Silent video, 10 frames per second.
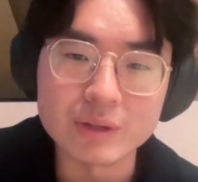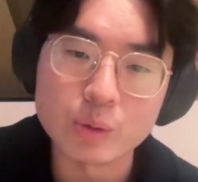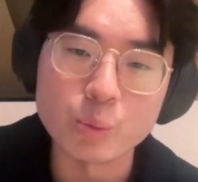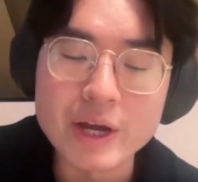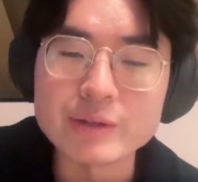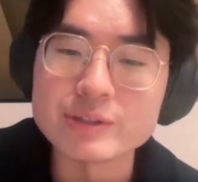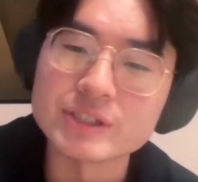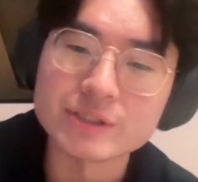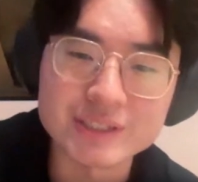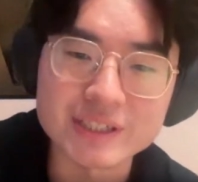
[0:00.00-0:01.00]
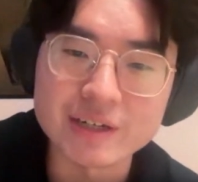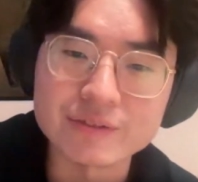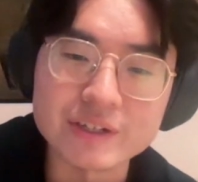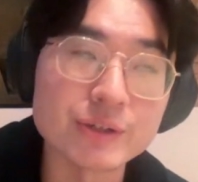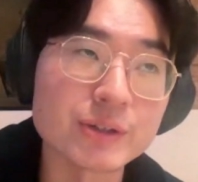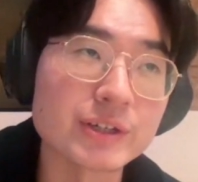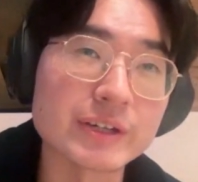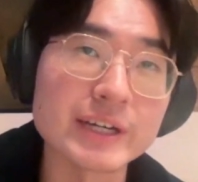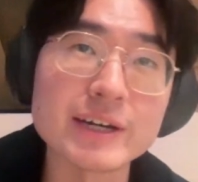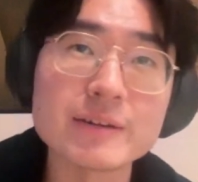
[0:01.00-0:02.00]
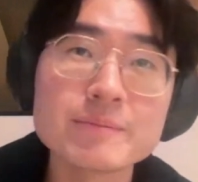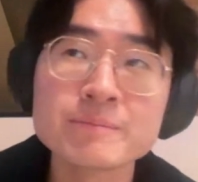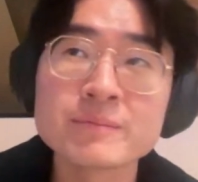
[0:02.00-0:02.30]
like where you see yourself in your career.